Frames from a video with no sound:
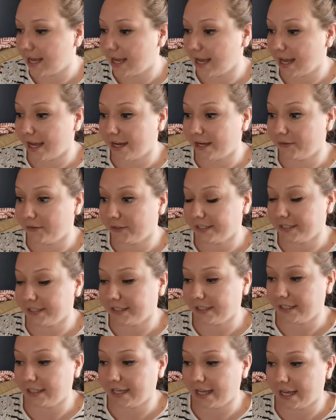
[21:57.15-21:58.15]
I
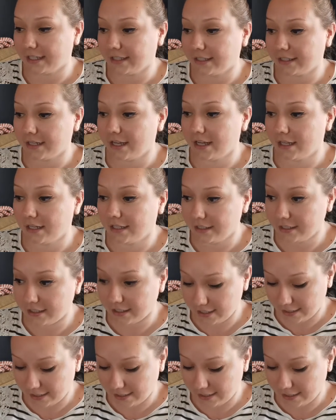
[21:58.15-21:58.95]
recently cast on